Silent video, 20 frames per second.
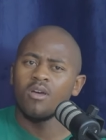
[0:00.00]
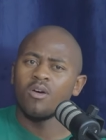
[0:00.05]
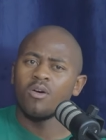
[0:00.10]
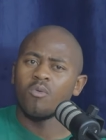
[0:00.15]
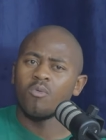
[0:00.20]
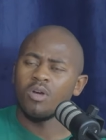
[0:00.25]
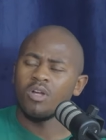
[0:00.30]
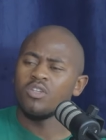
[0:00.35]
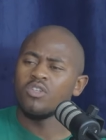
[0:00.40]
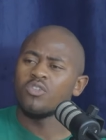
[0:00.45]

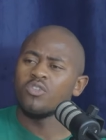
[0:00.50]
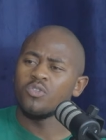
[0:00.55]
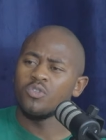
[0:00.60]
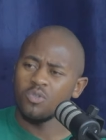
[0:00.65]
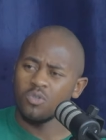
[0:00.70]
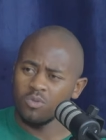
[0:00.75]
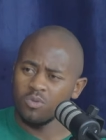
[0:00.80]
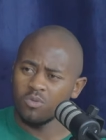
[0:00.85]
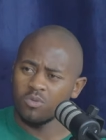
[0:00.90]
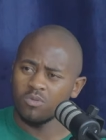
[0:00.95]
when
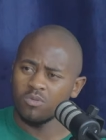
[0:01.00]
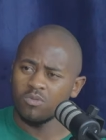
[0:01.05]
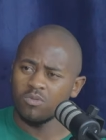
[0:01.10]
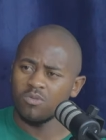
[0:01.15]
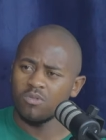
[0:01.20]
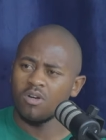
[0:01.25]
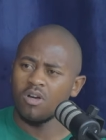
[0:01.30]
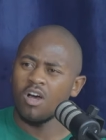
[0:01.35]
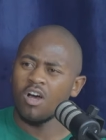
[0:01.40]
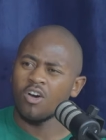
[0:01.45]
you
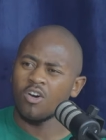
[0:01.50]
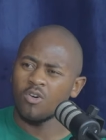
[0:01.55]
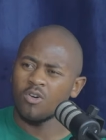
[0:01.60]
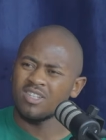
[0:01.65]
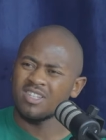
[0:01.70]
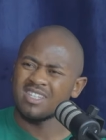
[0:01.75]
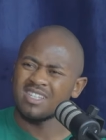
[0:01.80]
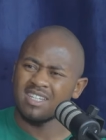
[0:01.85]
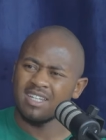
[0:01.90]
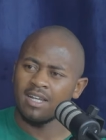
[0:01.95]
are
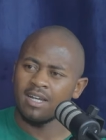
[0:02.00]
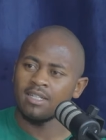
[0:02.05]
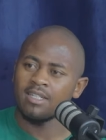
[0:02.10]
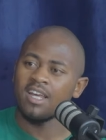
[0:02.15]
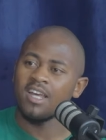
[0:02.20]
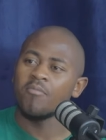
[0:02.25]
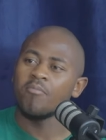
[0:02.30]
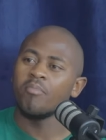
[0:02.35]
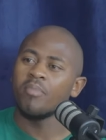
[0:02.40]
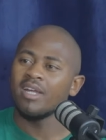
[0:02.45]
considered a
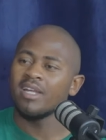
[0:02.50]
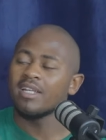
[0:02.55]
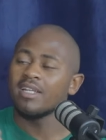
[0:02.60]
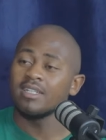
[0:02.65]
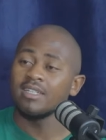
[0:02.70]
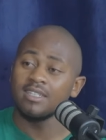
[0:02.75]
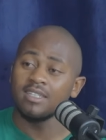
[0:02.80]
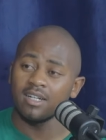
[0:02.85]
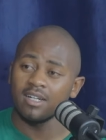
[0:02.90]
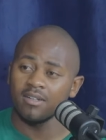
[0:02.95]
bad
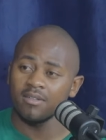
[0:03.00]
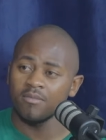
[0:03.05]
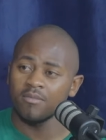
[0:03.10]
leader,